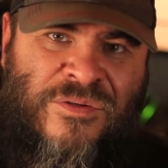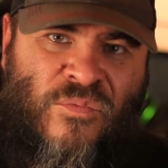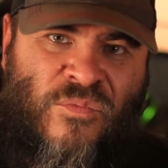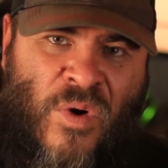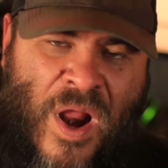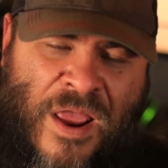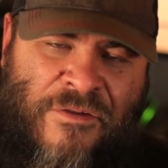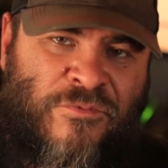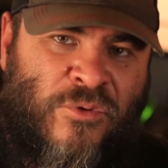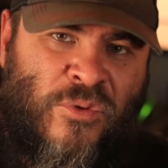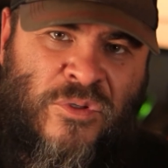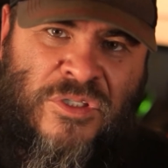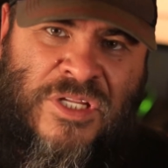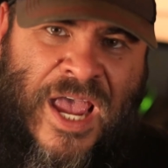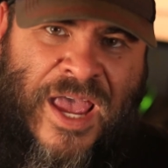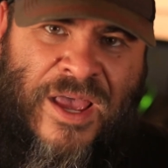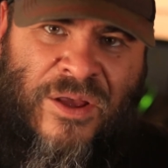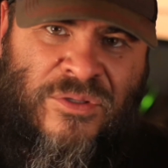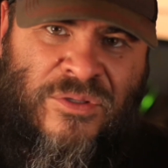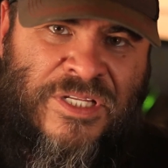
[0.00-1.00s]
rifle
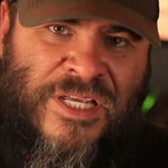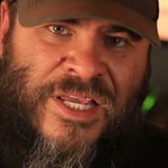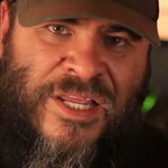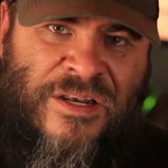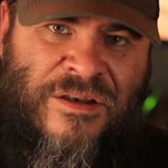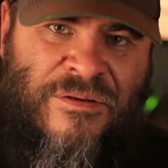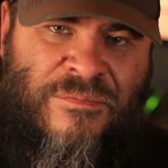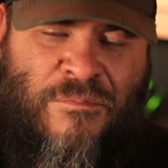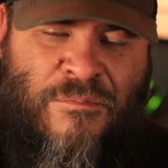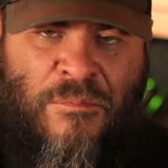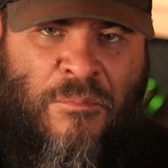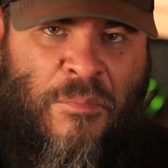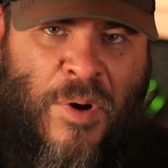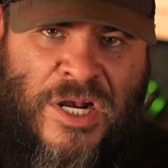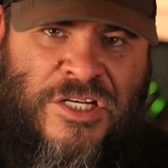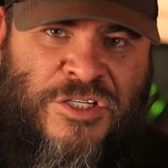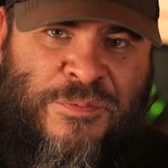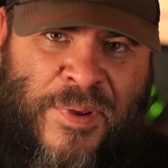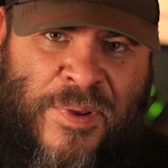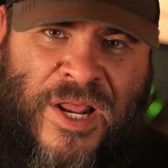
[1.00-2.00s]
dialed in
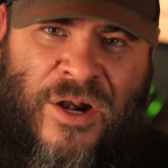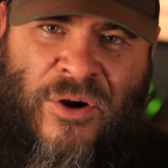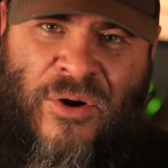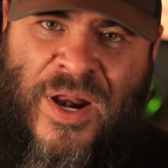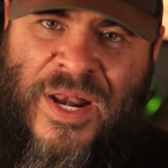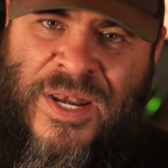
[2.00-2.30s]
much better